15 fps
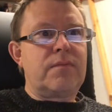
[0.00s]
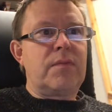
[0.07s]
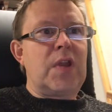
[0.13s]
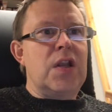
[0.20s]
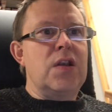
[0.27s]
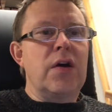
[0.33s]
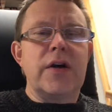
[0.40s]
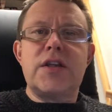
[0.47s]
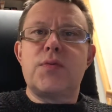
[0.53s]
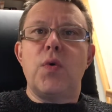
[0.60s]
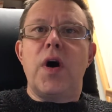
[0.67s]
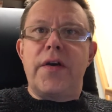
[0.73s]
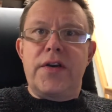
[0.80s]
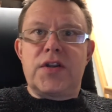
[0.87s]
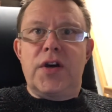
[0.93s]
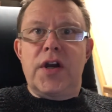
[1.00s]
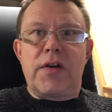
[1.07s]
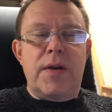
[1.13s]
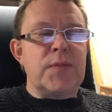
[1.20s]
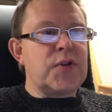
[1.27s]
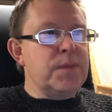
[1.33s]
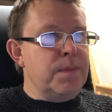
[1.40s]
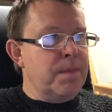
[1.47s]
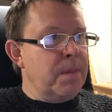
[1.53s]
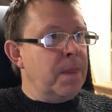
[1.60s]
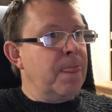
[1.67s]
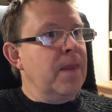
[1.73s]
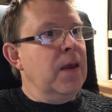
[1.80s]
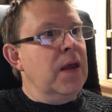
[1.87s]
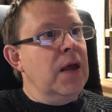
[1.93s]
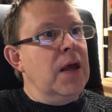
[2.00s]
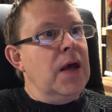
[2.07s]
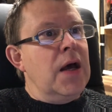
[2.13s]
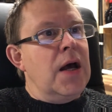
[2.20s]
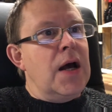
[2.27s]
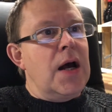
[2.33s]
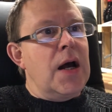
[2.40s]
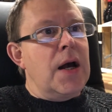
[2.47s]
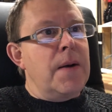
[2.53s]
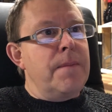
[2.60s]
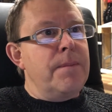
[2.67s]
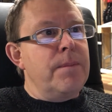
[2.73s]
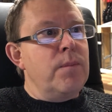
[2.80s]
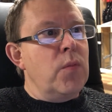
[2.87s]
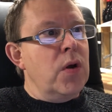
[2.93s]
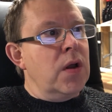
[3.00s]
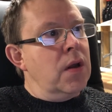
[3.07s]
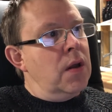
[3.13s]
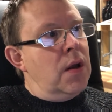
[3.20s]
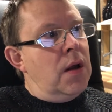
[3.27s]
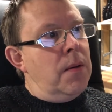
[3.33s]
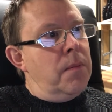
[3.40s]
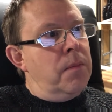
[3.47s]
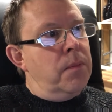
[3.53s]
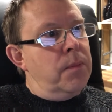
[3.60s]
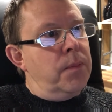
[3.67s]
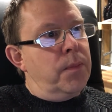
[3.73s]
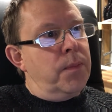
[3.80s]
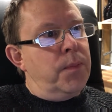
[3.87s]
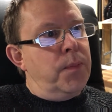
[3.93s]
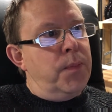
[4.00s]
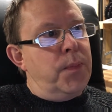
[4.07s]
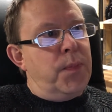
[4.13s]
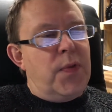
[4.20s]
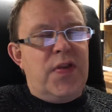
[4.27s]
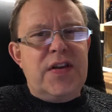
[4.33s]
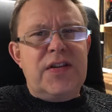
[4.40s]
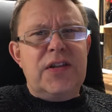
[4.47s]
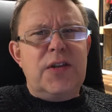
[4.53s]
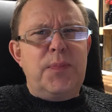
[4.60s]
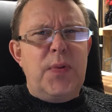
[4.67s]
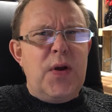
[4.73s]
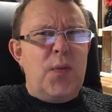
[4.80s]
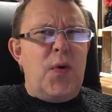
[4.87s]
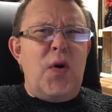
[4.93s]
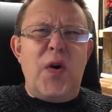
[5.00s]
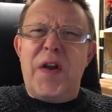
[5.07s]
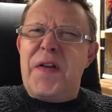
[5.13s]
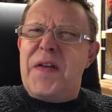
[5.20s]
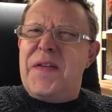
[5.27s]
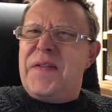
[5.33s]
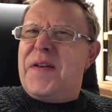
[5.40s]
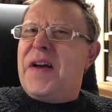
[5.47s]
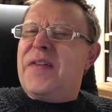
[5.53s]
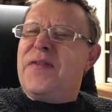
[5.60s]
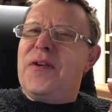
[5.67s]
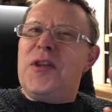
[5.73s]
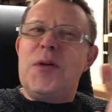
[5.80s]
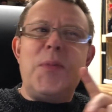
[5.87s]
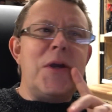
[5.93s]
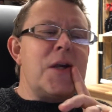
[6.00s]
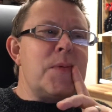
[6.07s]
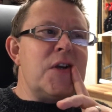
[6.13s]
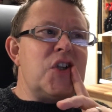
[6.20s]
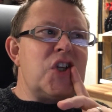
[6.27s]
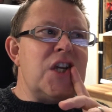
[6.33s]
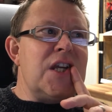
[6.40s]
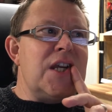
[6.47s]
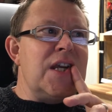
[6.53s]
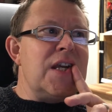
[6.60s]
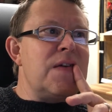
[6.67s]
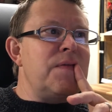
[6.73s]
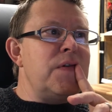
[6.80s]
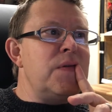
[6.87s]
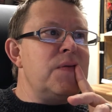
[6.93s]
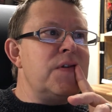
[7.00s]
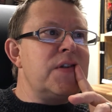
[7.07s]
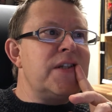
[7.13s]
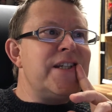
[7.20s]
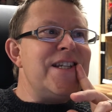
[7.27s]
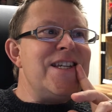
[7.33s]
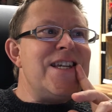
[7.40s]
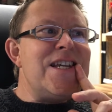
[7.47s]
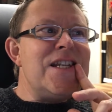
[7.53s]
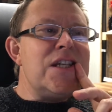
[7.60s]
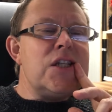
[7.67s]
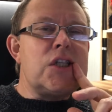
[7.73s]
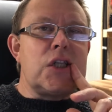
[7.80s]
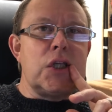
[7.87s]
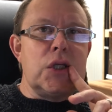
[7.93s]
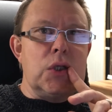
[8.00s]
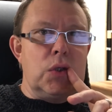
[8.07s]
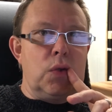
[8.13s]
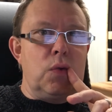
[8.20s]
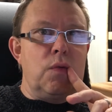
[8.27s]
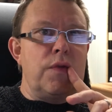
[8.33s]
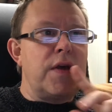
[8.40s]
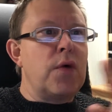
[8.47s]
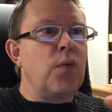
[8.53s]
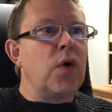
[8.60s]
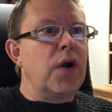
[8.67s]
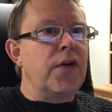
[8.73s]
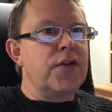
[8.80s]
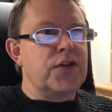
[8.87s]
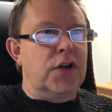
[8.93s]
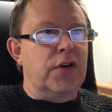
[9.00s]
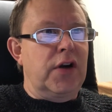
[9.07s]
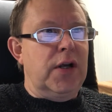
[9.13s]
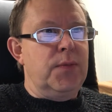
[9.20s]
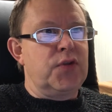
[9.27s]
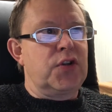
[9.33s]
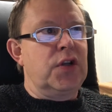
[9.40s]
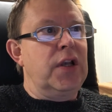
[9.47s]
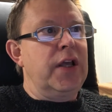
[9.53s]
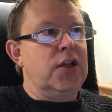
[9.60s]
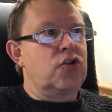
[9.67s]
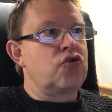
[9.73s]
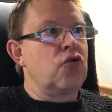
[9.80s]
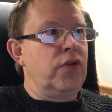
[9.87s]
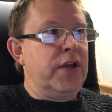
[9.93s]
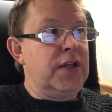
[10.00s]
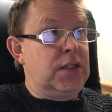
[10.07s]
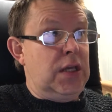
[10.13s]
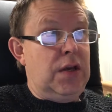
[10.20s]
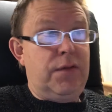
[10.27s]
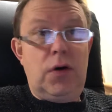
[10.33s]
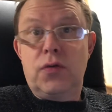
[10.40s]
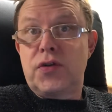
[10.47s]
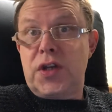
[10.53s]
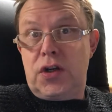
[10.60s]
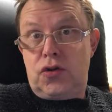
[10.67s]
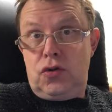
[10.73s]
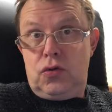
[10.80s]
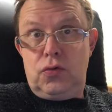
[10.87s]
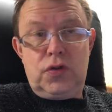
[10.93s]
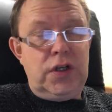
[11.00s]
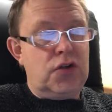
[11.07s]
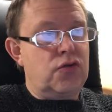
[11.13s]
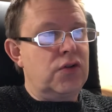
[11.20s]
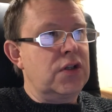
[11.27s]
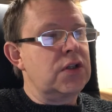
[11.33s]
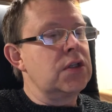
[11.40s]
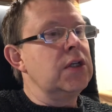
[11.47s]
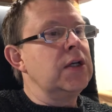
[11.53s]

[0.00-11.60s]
Nice wiring diagrams. But this is the bit where I feel they're being a bit cheeky. If you dig into their wiring diagrams and electronics, they have a whole section called electronics,